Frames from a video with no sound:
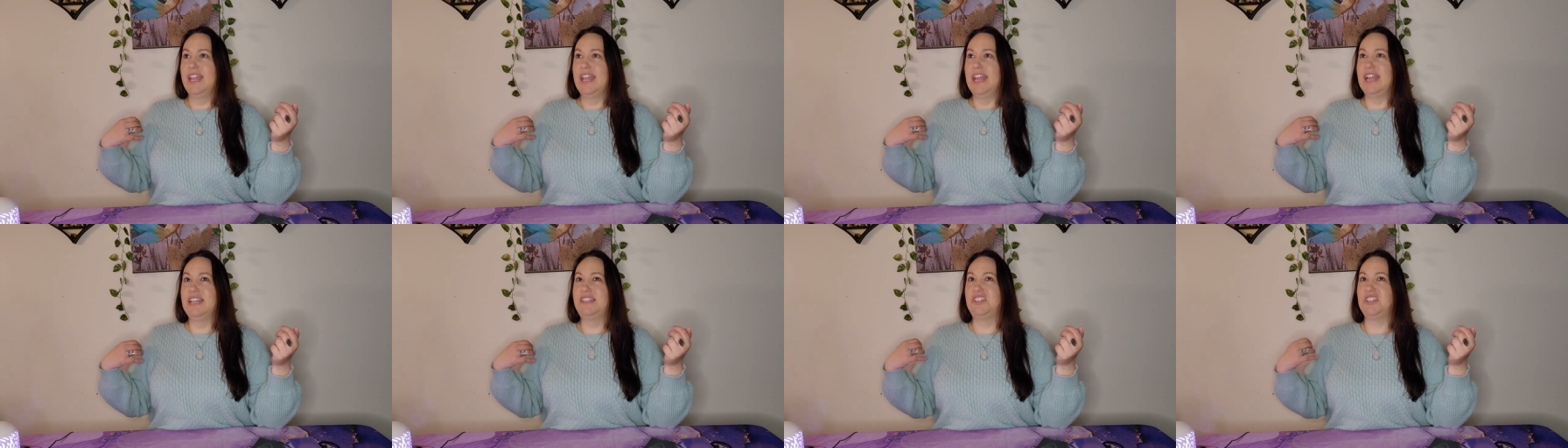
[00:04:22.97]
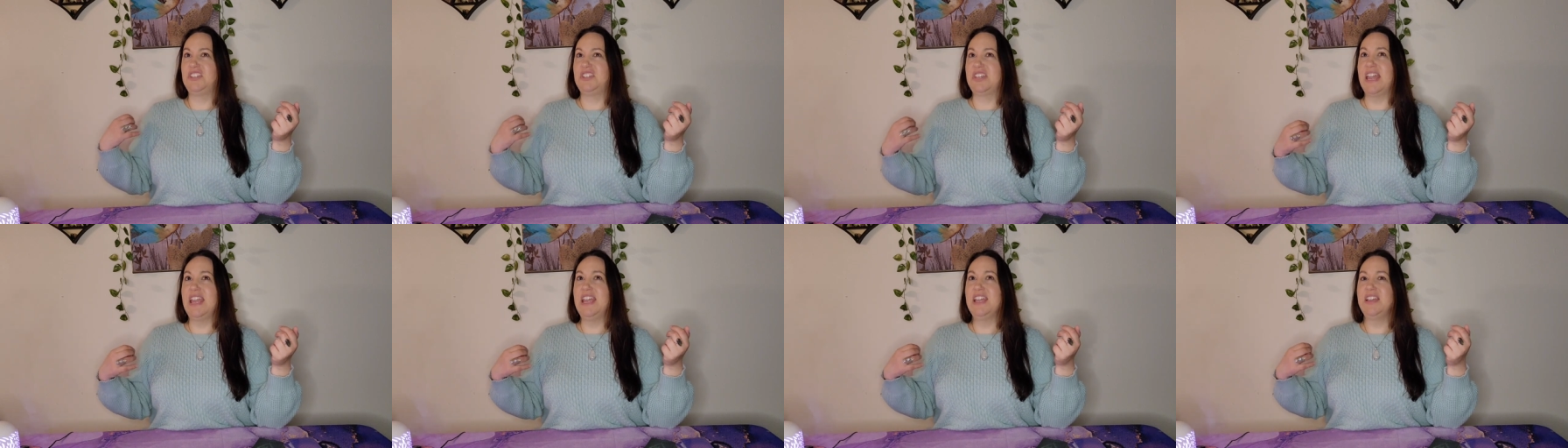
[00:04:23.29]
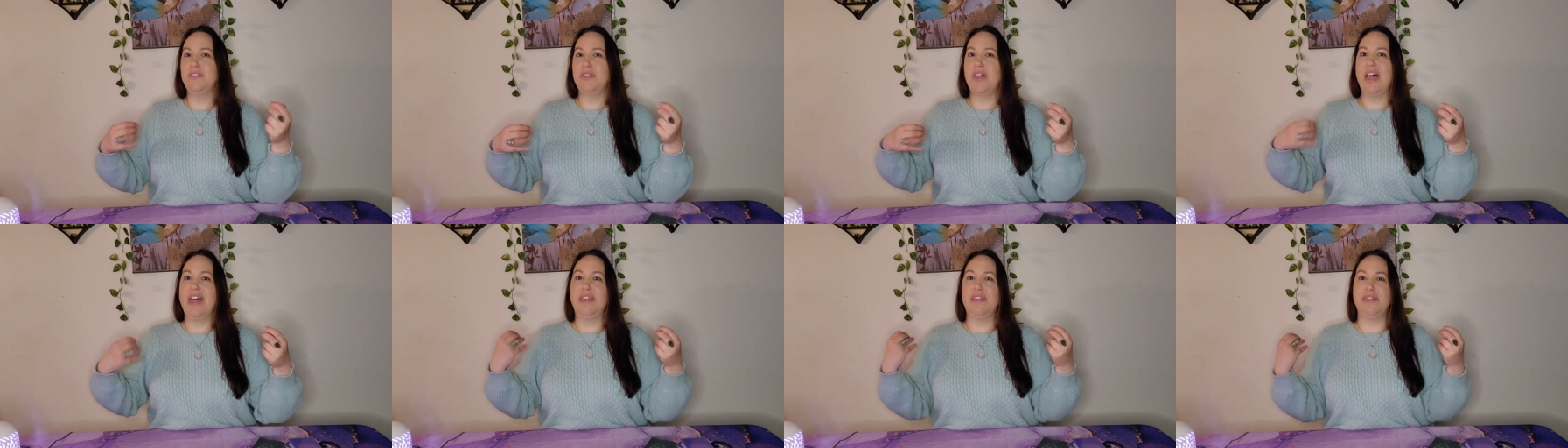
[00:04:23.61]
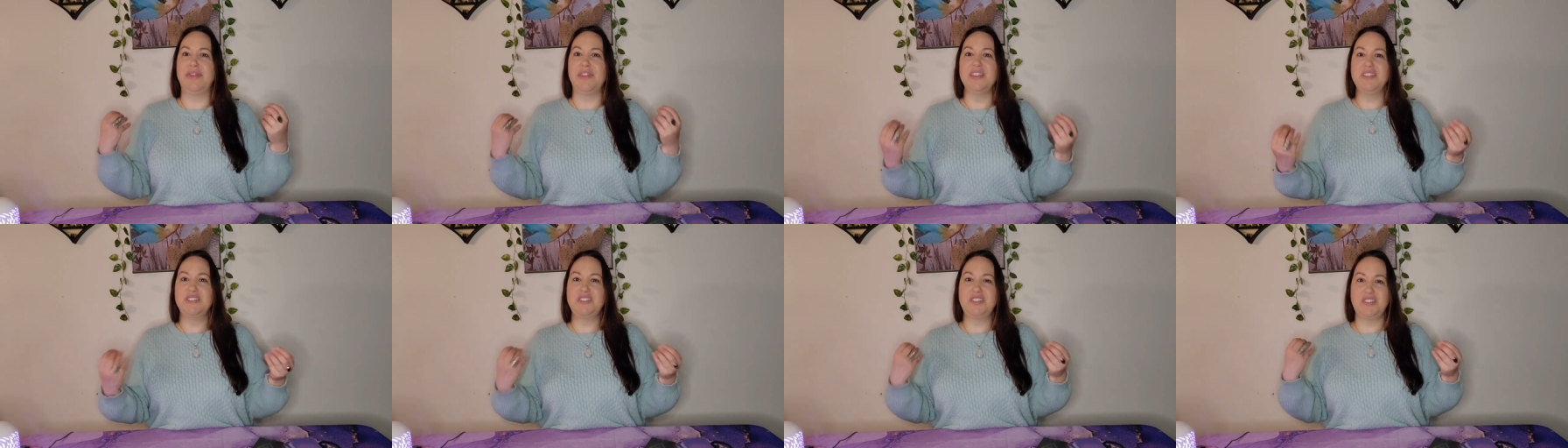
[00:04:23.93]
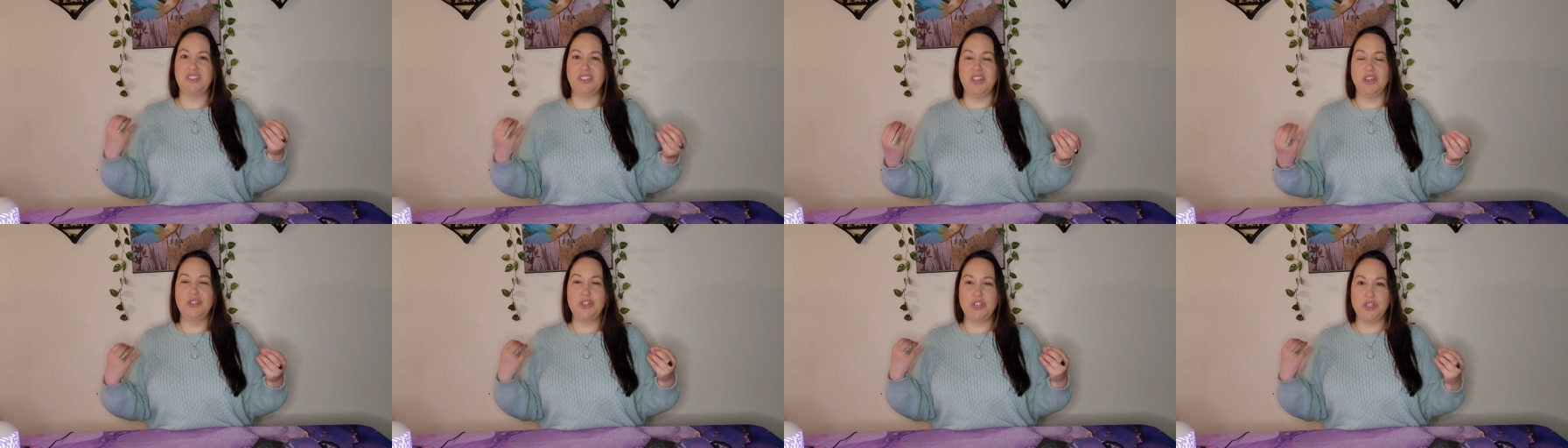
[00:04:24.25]
it's saying that this
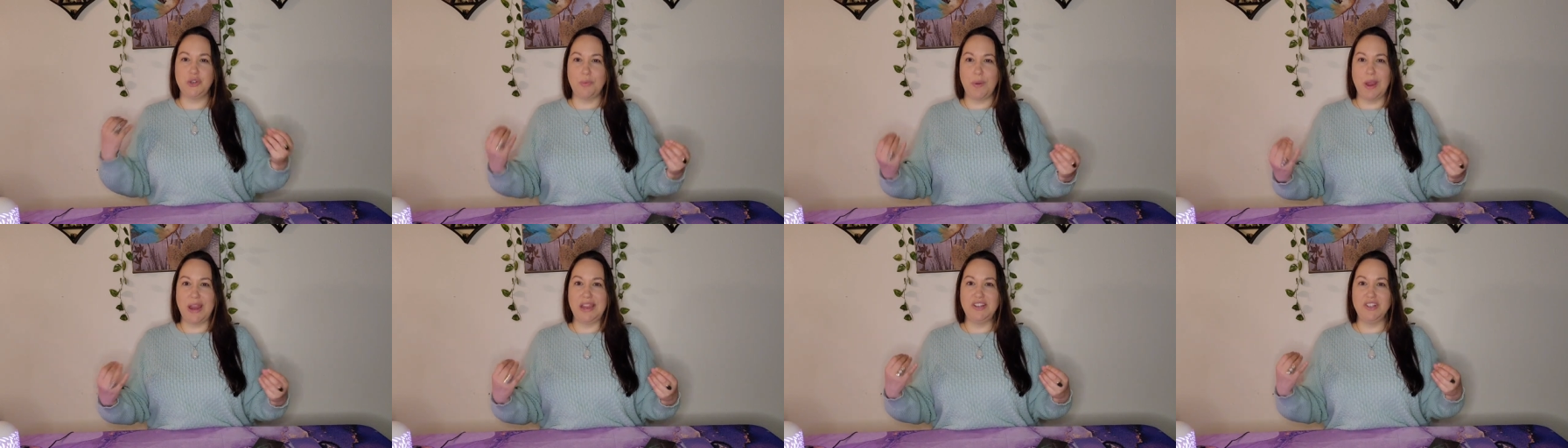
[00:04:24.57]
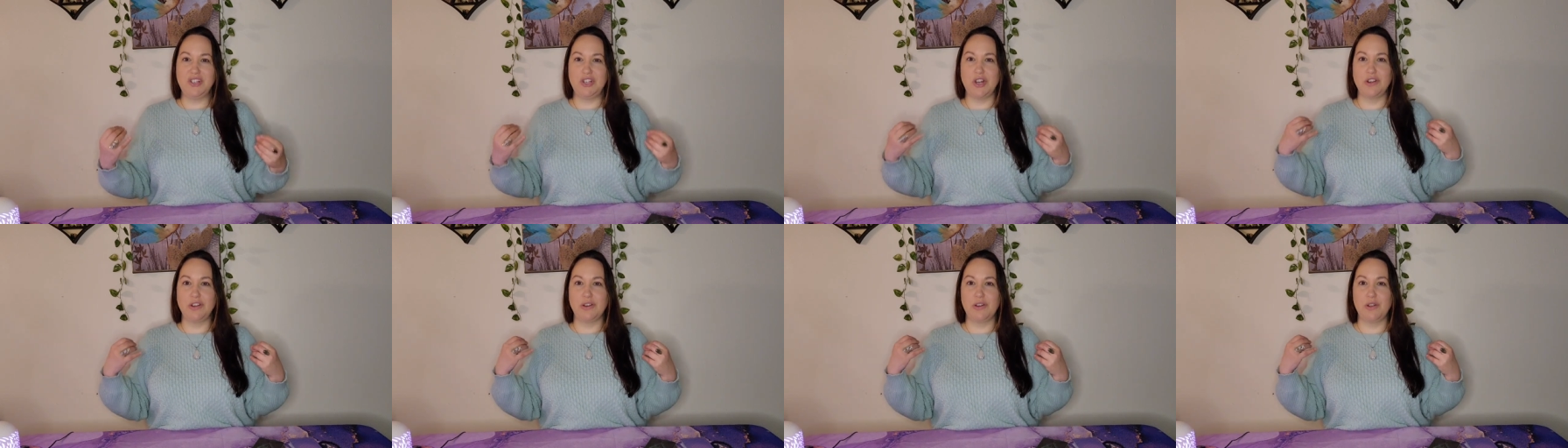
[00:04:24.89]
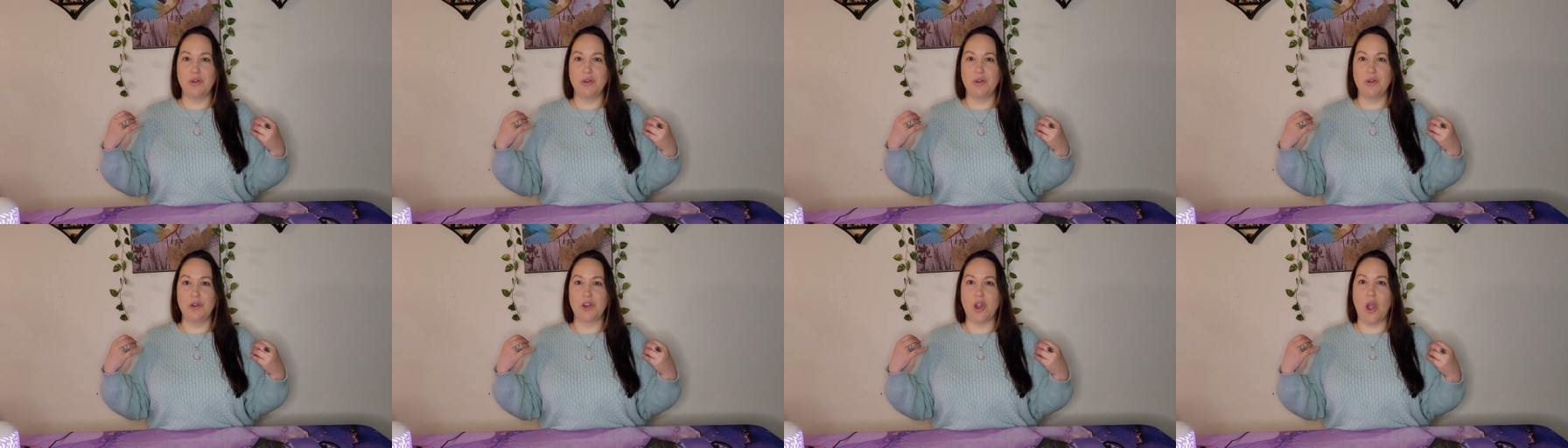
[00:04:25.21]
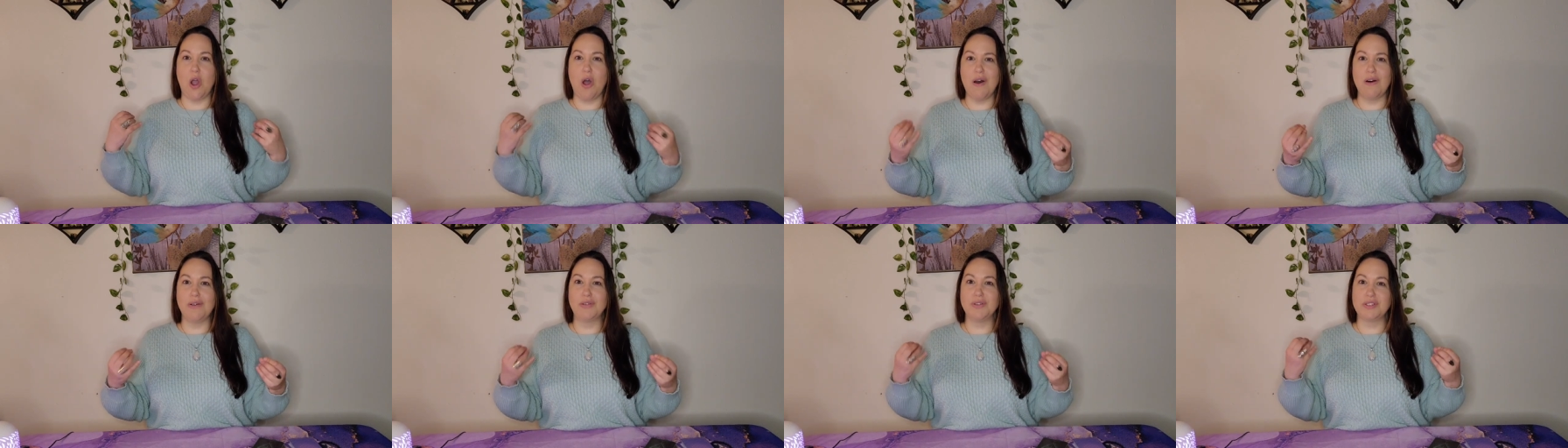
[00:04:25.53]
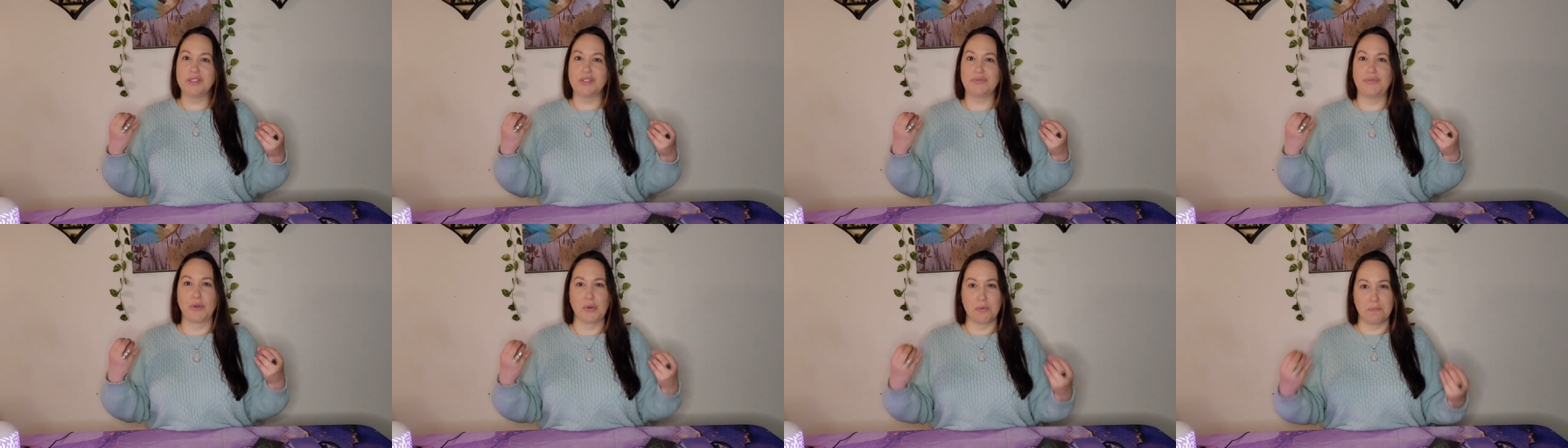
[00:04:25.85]
situation
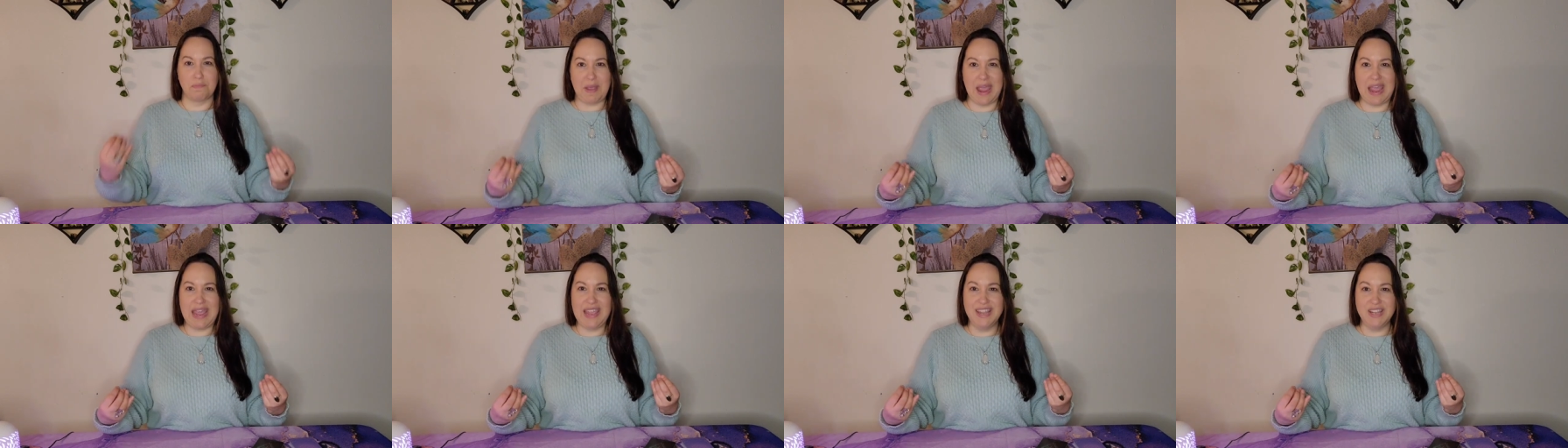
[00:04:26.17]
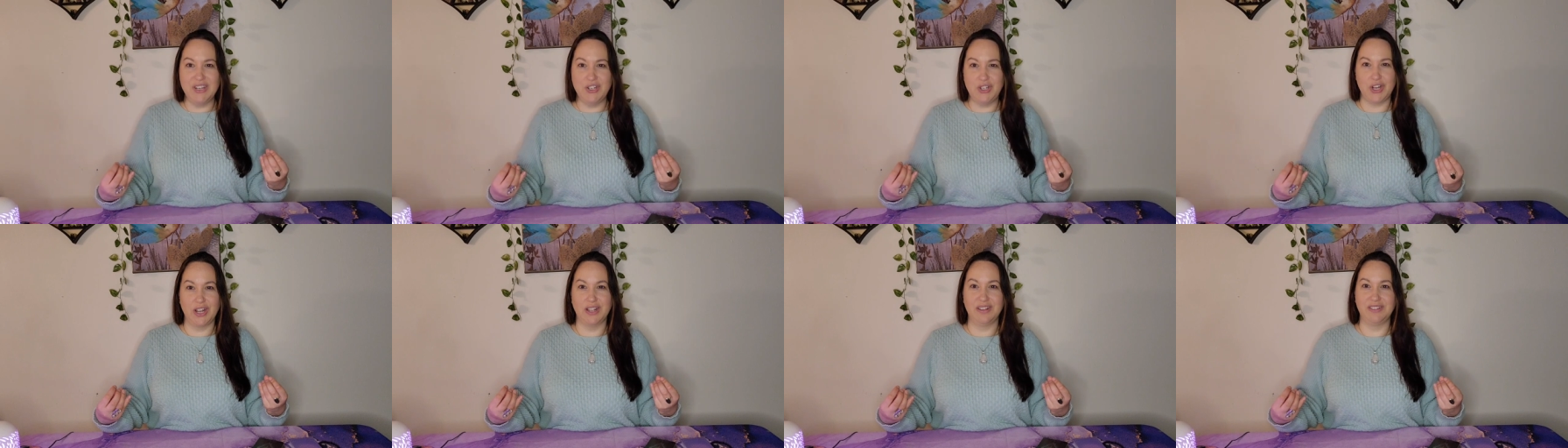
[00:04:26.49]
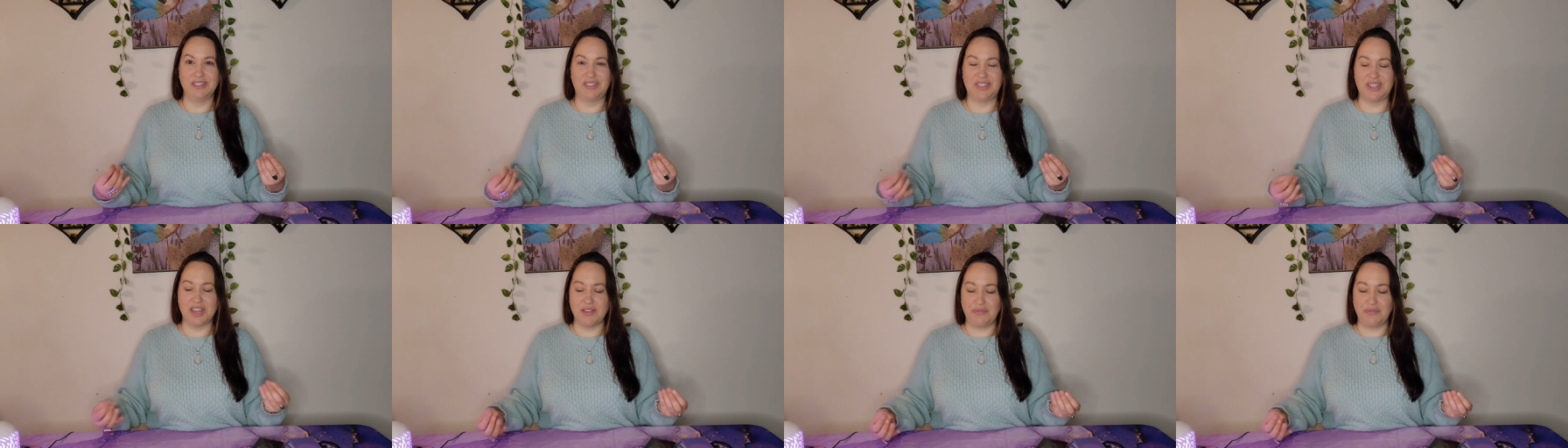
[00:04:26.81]
calls for patience,